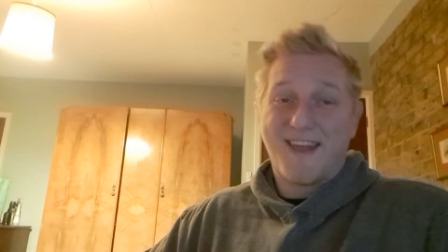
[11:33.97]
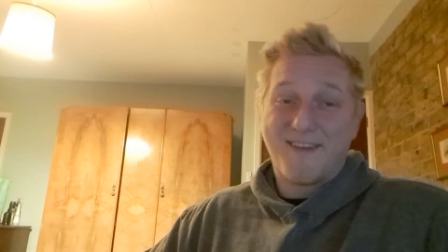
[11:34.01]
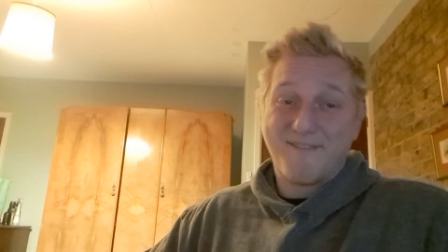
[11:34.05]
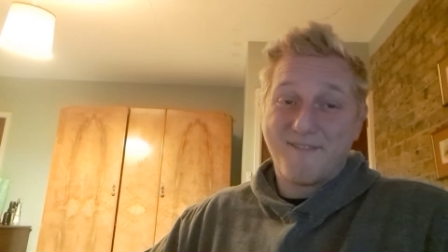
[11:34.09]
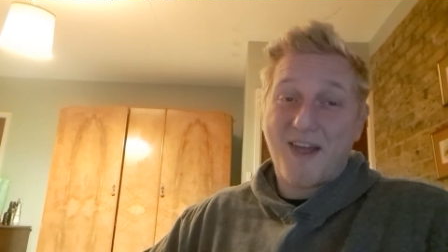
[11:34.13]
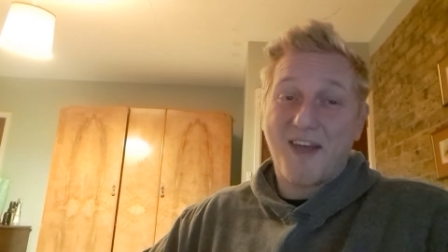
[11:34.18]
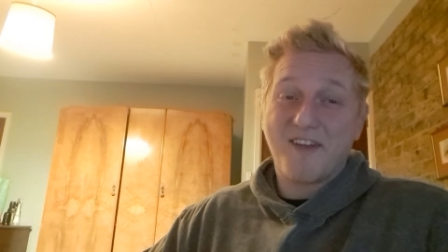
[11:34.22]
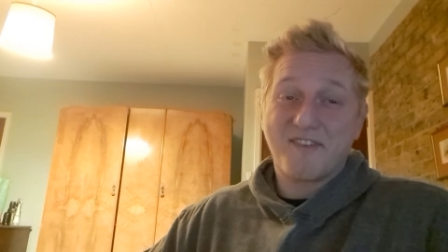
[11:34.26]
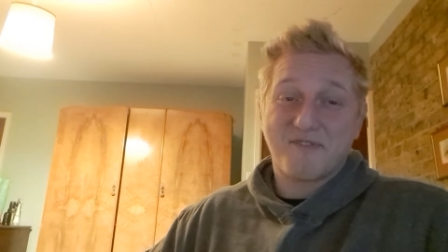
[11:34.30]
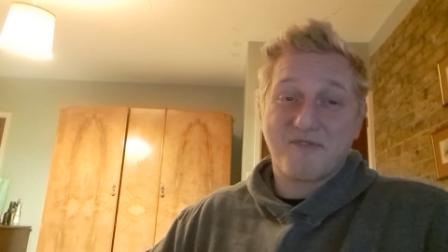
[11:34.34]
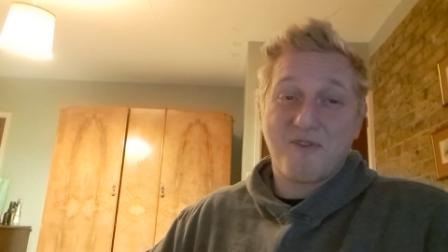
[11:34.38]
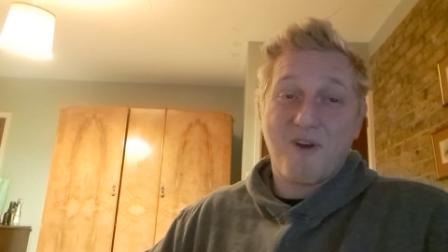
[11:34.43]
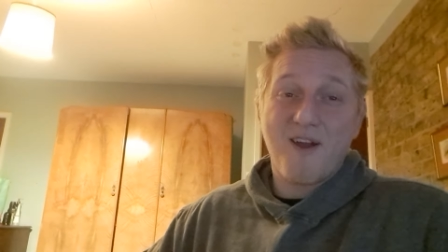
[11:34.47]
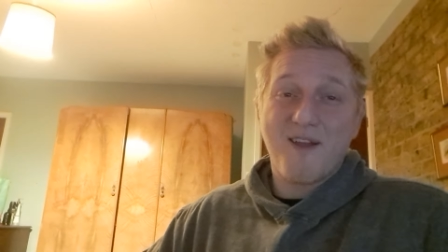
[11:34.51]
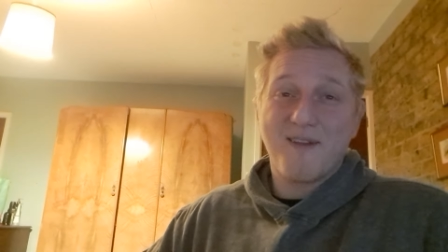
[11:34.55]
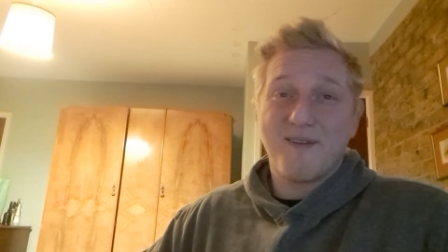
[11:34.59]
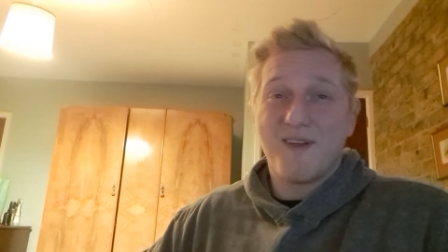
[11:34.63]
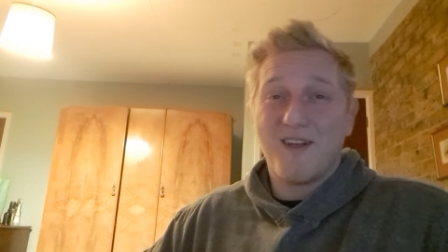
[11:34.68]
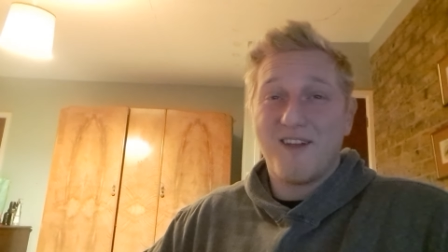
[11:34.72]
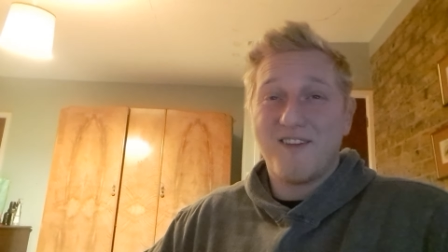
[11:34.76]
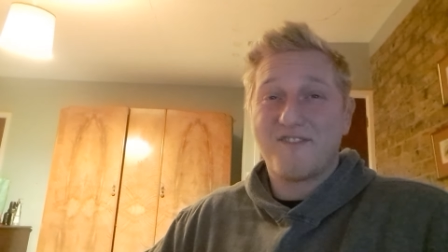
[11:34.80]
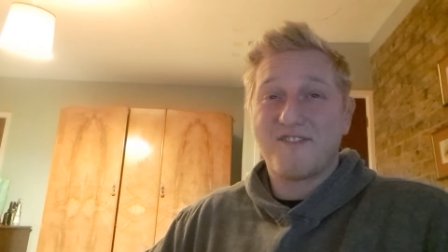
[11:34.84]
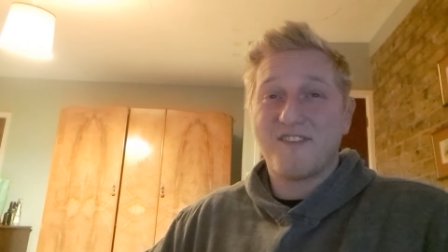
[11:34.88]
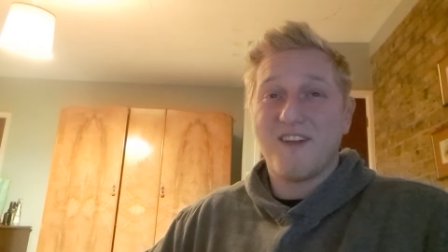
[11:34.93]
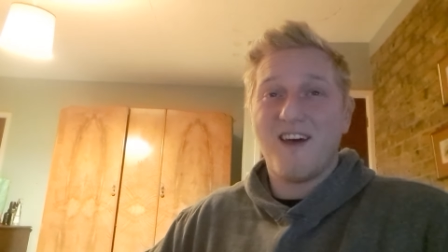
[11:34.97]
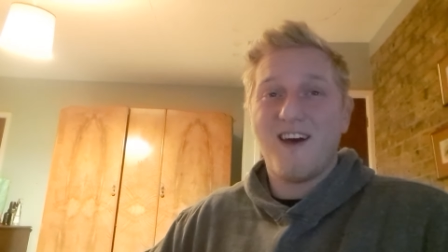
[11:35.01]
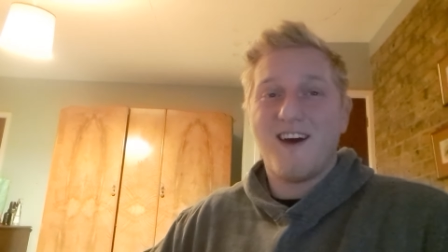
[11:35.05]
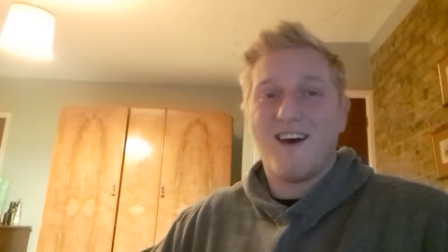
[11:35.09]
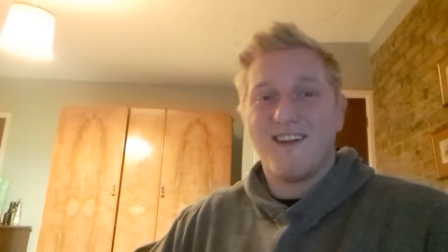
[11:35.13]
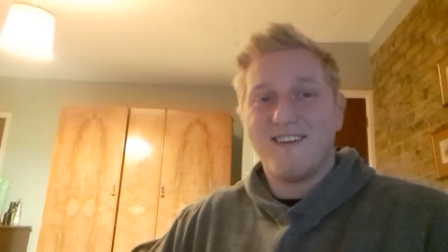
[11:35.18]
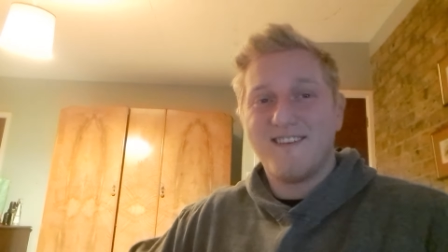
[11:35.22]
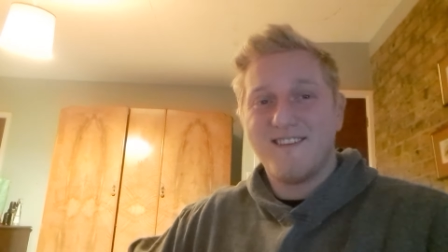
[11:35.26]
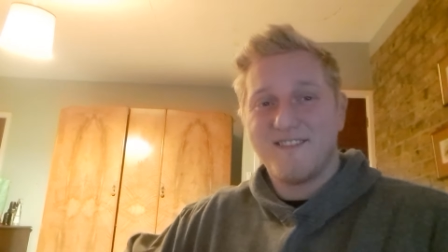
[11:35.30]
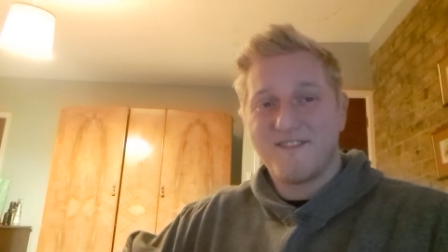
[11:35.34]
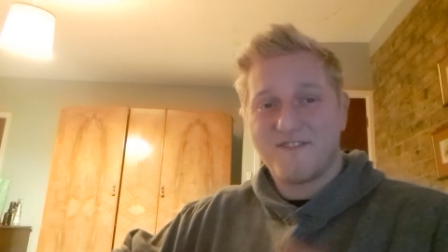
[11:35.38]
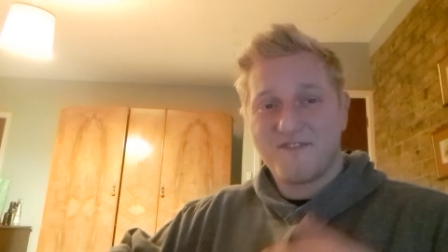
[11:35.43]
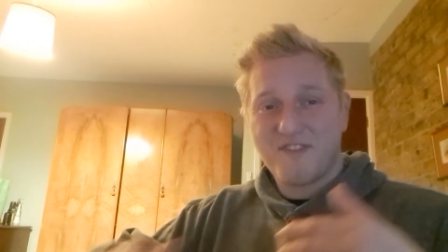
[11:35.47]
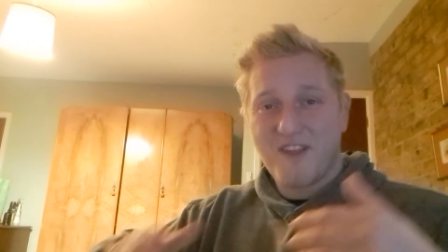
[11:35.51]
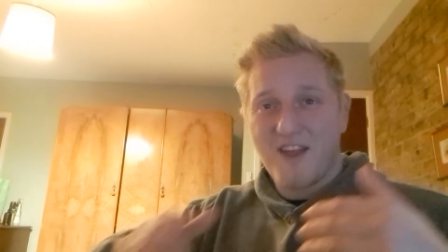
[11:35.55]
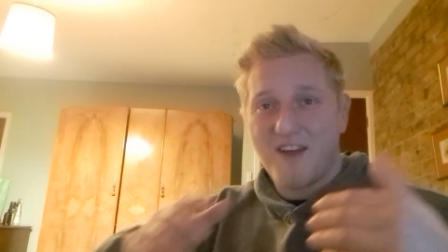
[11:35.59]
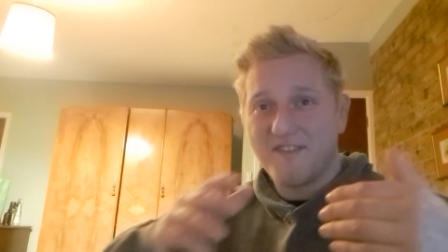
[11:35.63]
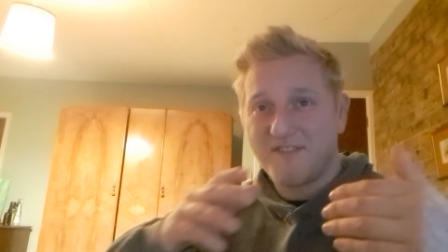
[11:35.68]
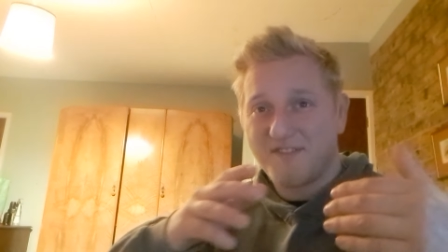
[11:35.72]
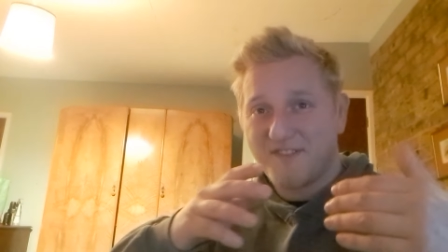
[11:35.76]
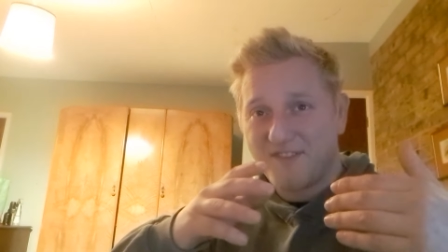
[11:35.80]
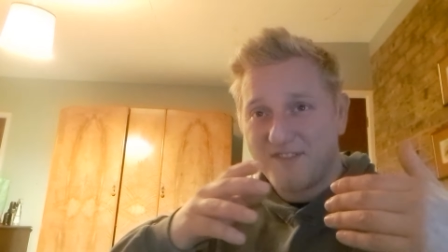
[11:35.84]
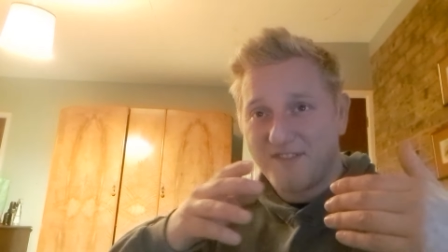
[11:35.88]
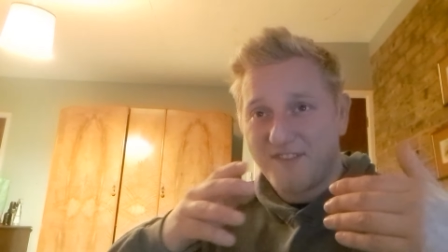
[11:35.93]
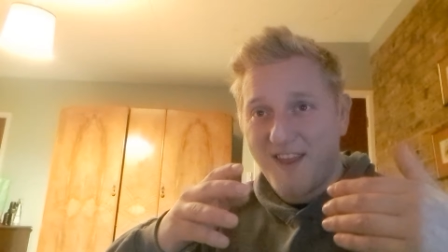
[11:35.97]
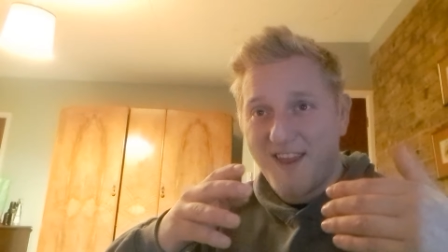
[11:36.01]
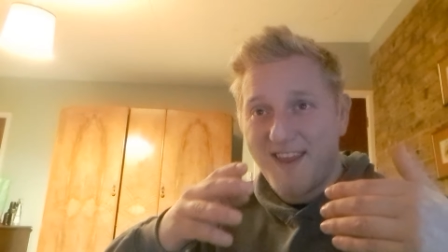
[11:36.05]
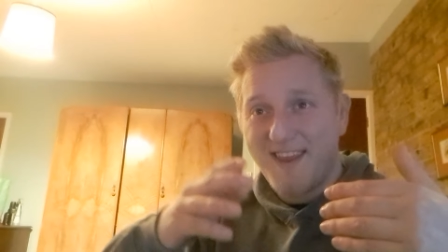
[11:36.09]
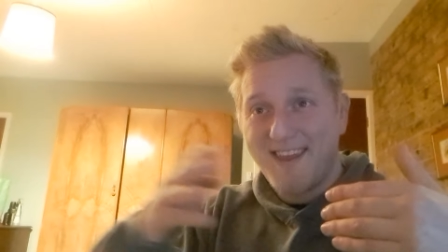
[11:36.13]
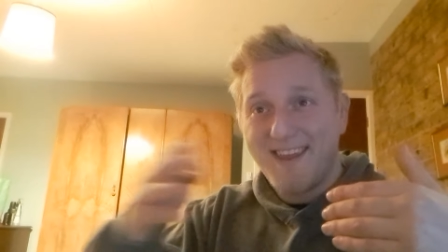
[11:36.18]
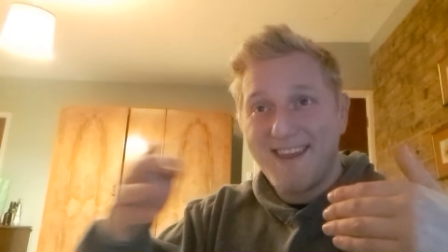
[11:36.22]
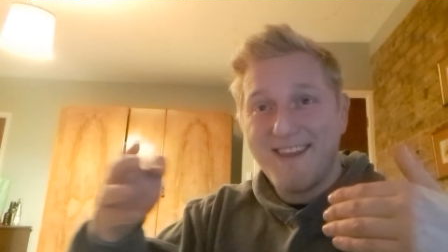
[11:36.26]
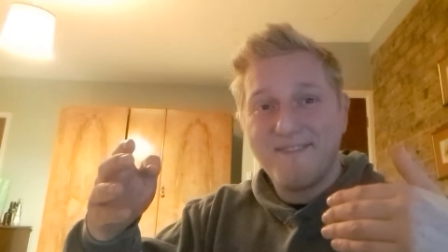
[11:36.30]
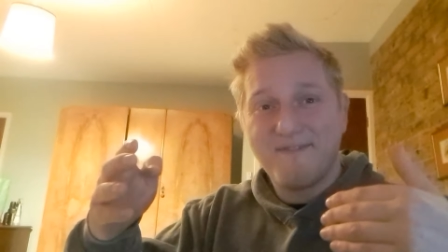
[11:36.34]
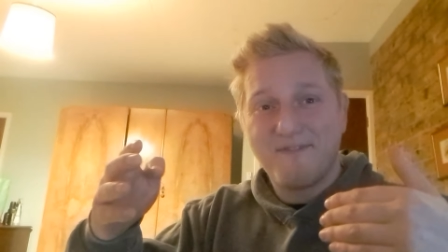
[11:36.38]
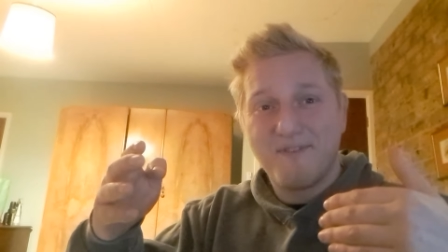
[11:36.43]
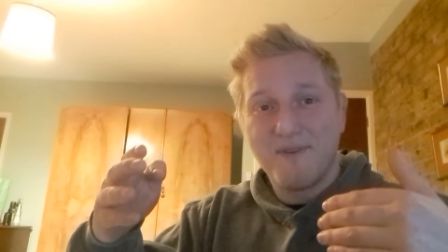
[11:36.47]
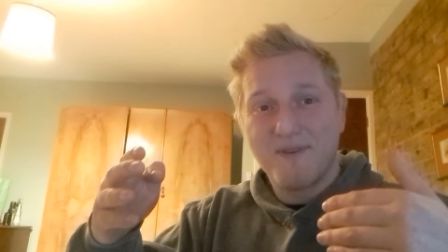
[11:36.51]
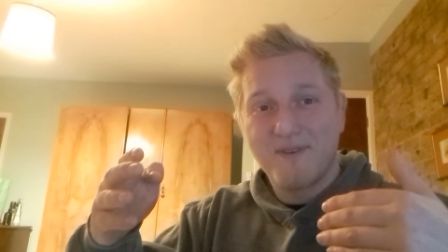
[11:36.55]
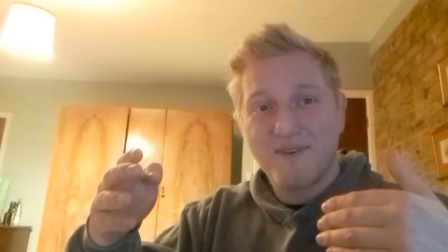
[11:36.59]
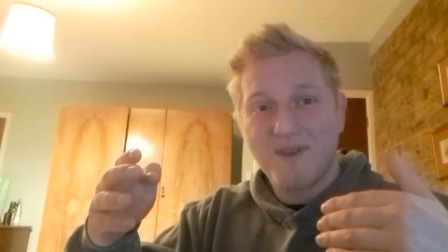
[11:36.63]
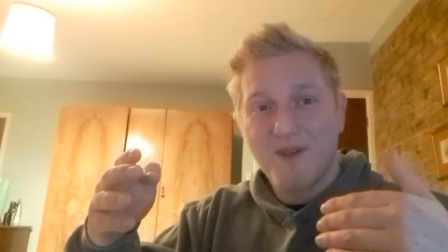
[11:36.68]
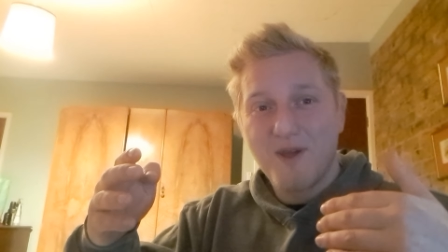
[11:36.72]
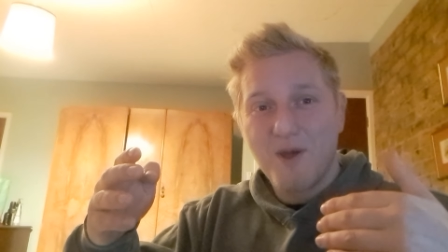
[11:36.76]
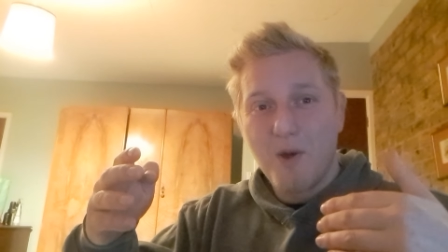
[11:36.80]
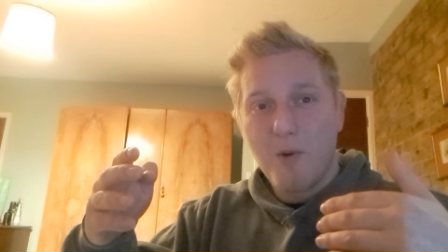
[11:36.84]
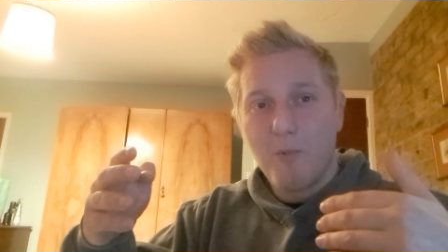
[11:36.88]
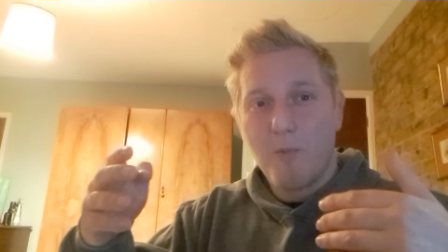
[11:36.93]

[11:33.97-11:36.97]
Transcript: And that's right. Hassan starts to say Ethan